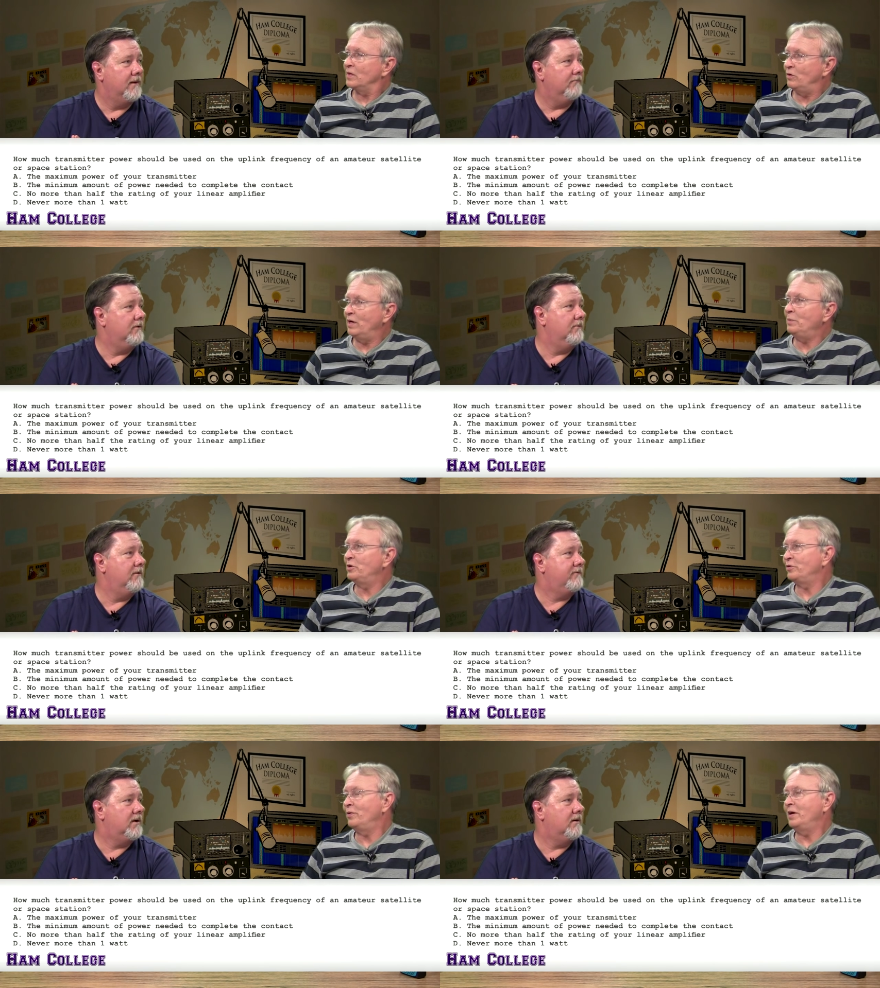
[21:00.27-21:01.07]
Speaker 1: On we,
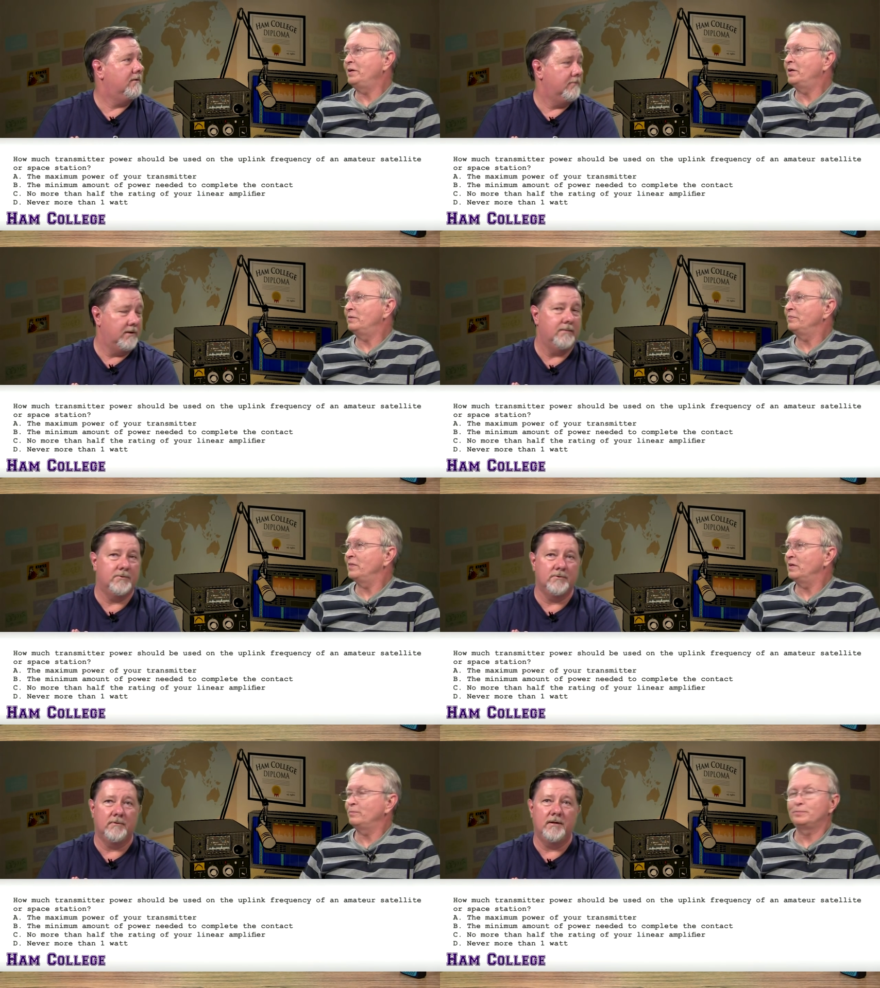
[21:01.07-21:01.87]
amateur radio. On
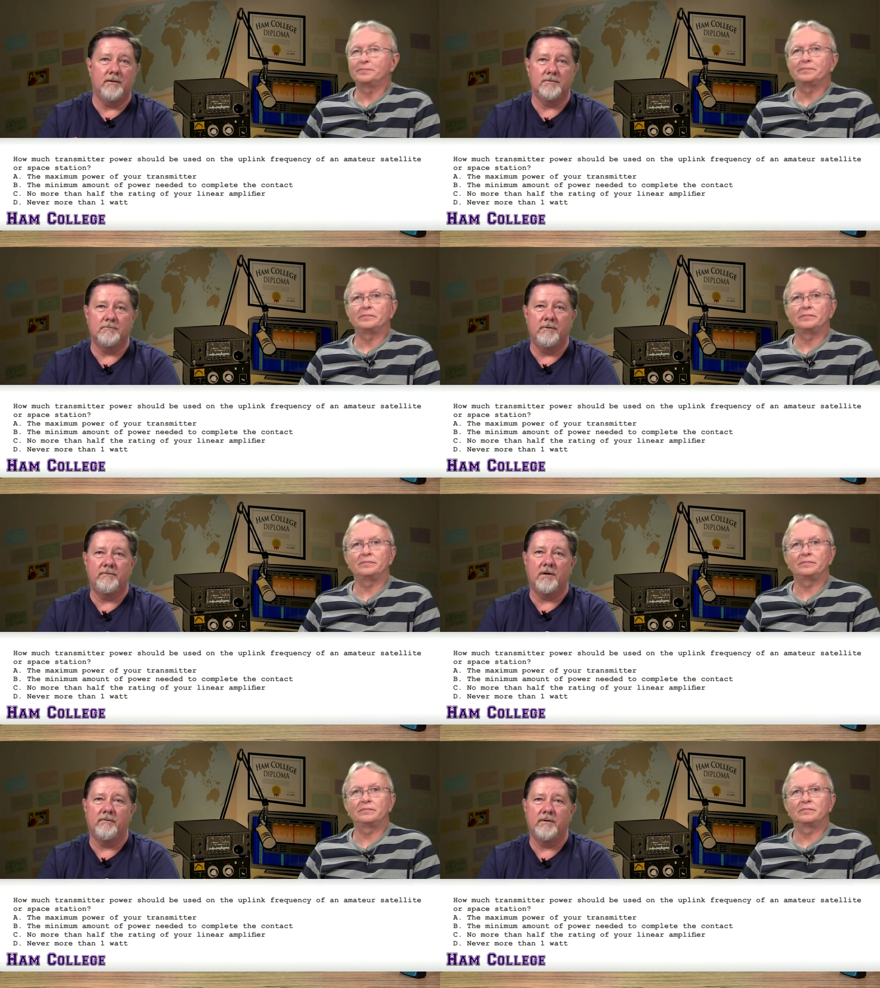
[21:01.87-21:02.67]
amateur yeah. radio. So we've
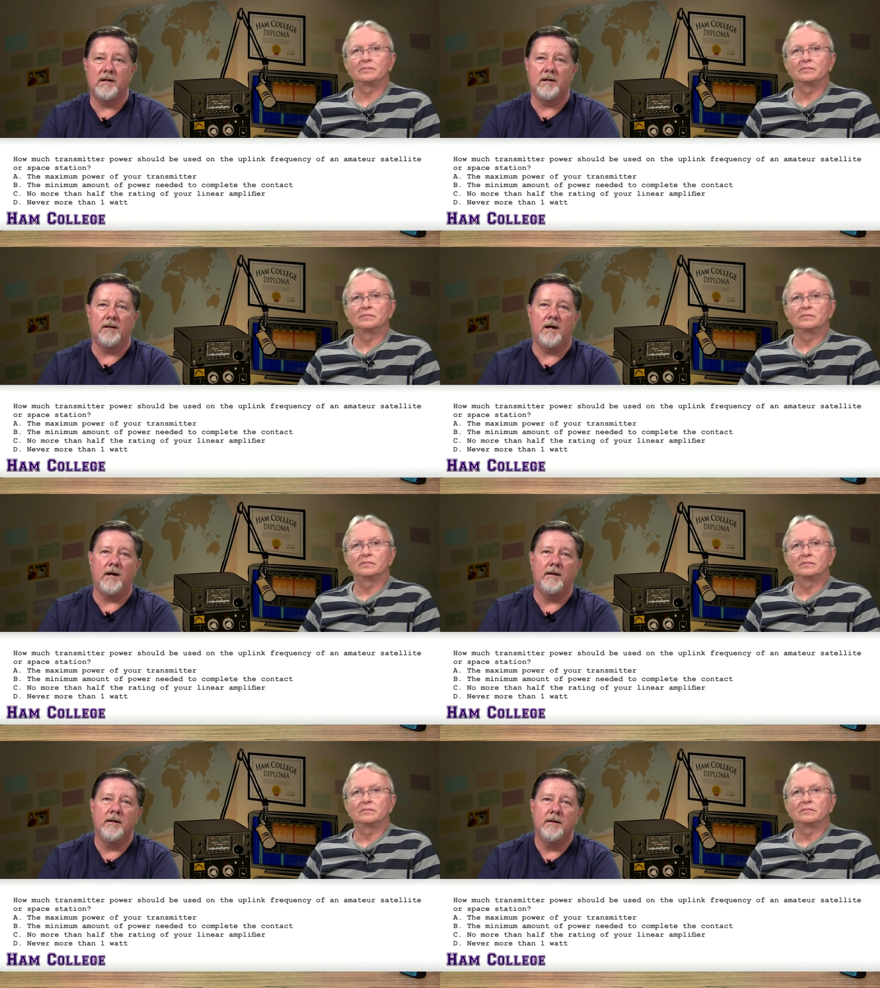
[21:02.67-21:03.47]
mm -hmm. covered that a
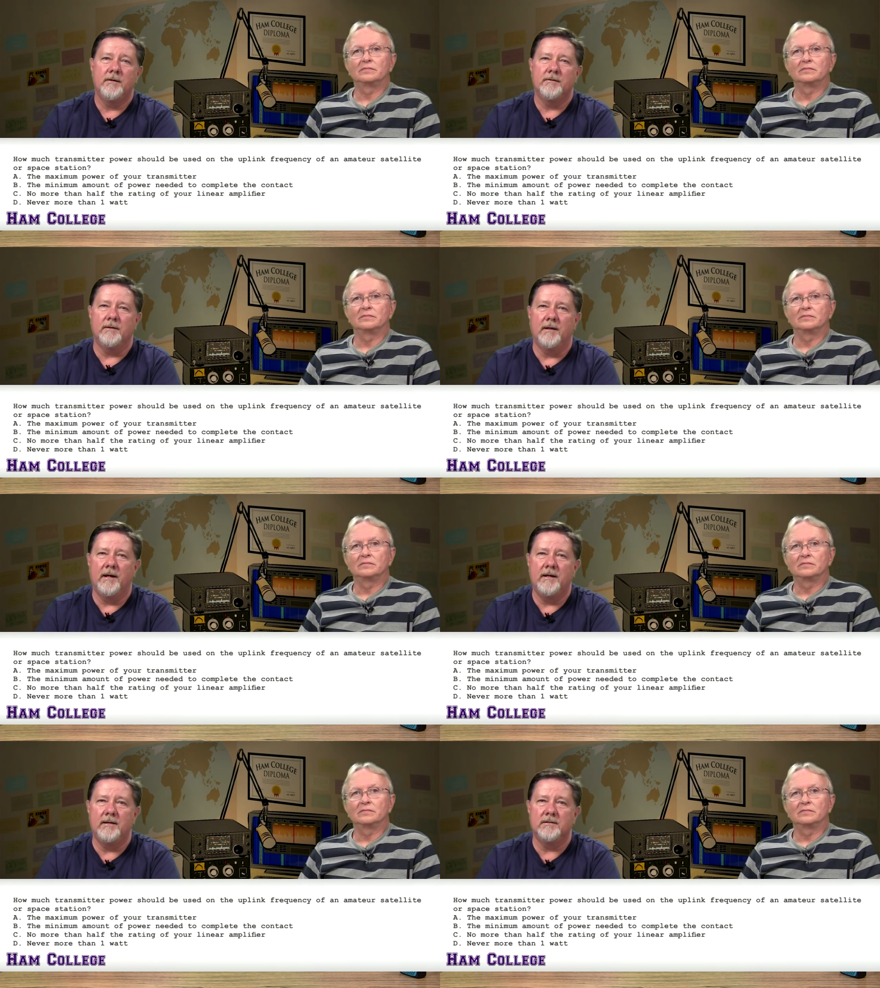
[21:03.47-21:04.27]
lot. Then
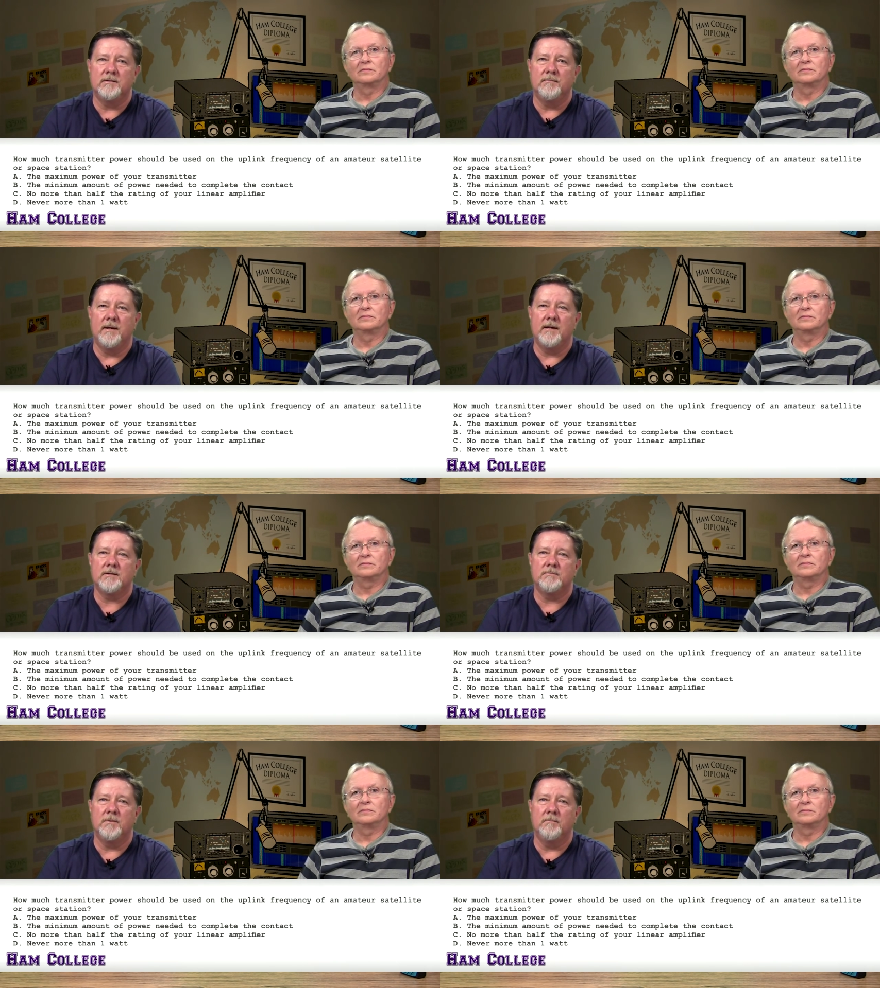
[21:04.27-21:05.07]
A is the
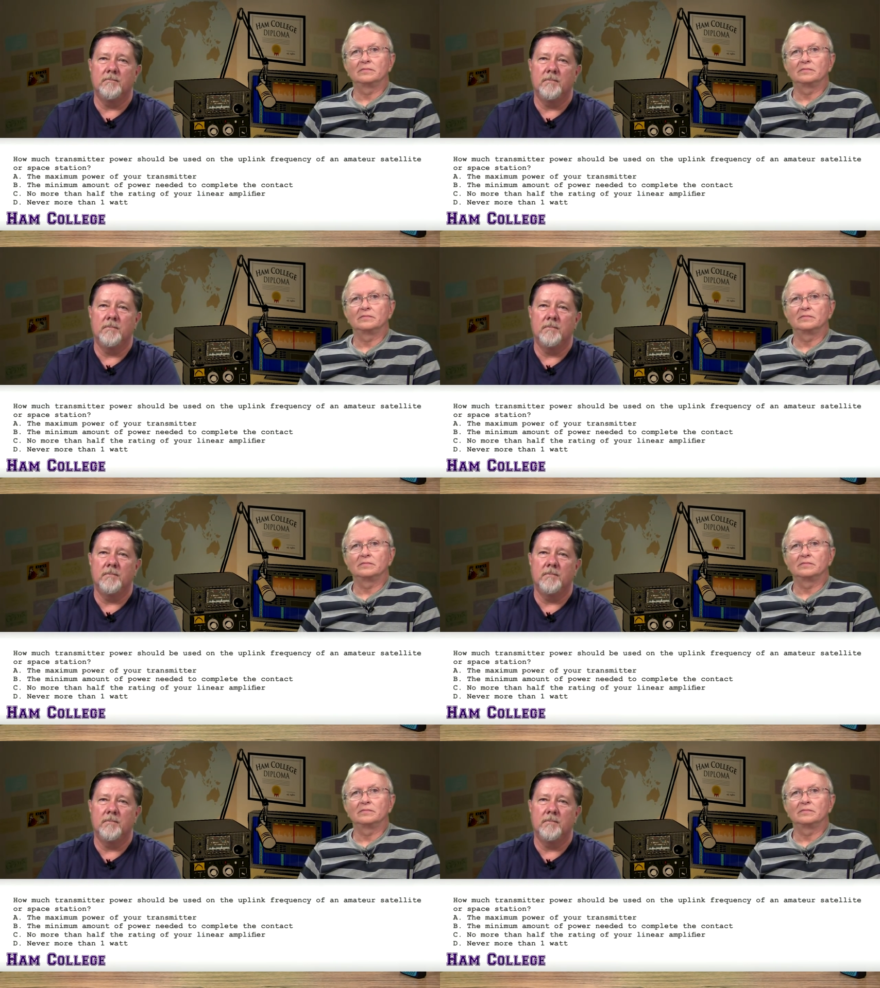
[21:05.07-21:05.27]
maximum